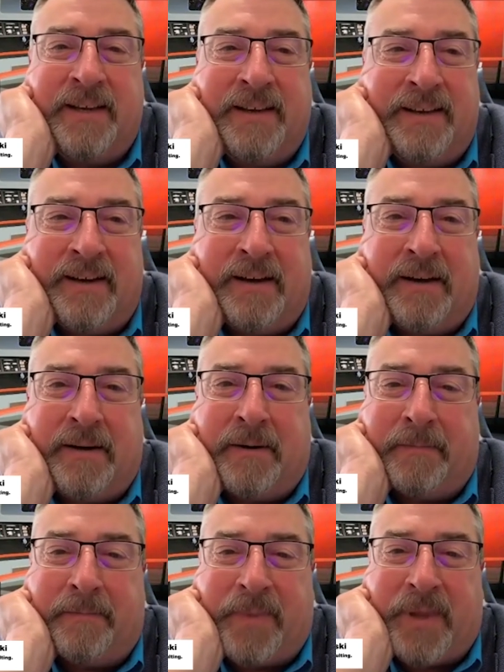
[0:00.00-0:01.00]

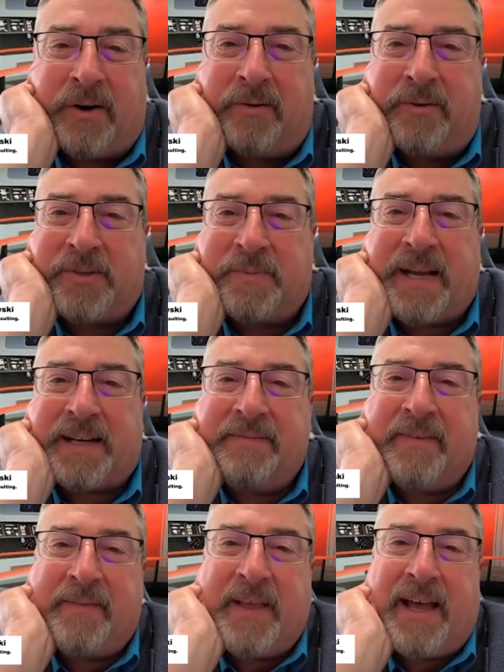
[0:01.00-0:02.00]
um are respective
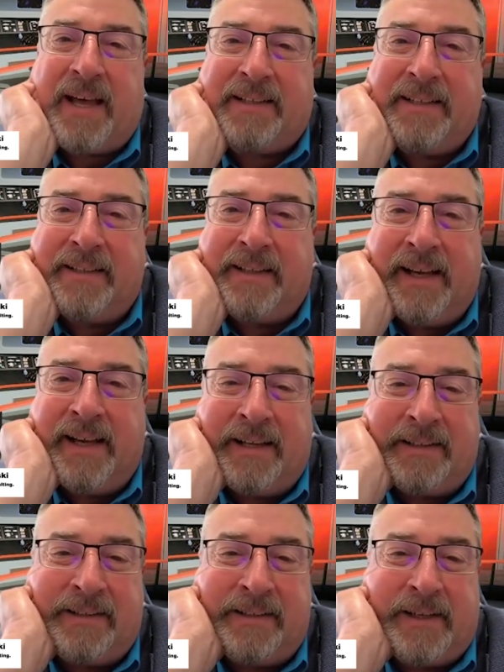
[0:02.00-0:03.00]
of that, and
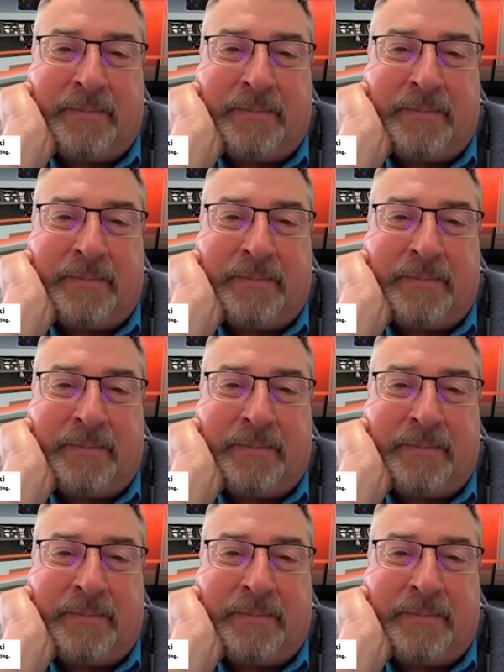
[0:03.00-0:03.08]
and uh,